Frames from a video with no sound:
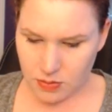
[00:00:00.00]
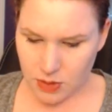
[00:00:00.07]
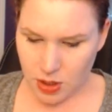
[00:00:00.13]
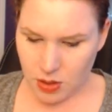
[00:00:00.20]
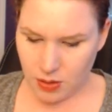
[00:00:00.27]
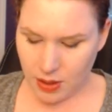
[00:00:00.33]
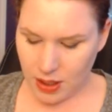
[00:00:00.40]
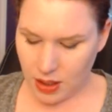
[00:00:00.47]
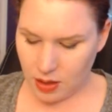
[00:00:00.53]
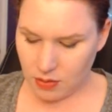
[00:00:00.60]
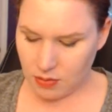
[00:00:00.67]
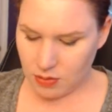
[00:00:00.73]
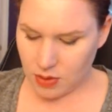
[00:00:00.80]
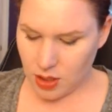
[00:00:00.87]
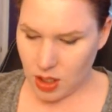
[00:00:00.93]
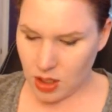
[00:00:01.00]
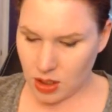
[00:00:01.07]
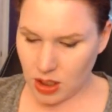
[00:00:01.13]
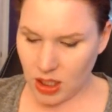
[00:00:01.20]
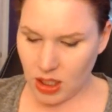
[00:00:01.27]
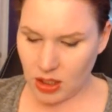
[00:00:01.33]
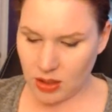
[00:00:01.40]
Okay, in
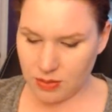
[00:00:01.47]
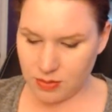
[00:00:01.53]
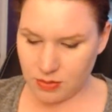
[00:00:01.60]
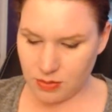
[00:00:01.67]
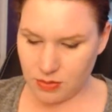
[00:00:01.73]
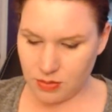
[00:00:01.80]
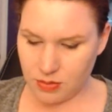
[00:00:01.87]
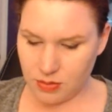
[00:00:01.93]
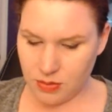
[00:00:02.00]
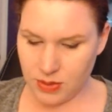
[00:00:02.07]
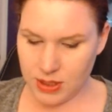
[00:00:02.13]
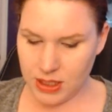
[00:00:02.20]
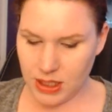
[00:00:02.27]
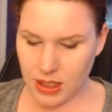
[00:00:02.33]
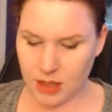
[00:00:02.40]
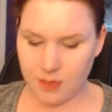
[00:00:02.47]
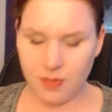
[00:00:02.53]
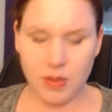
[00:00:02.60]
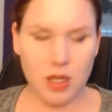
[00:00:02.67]
column D,